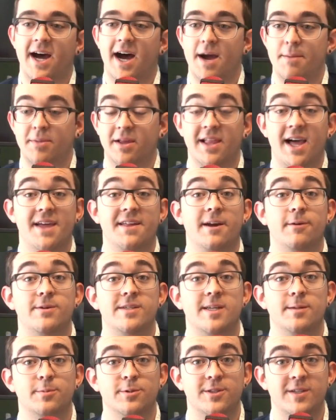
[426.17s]
I'm glad I
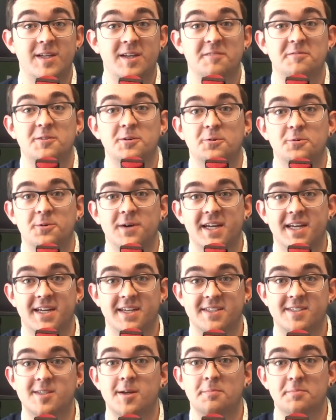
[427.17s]
was able to give you
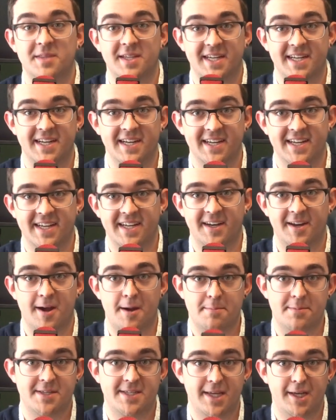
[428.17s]
uh, something in
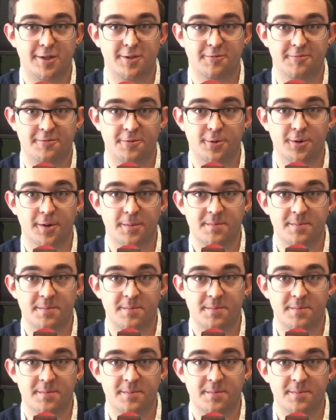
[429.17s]
compensation for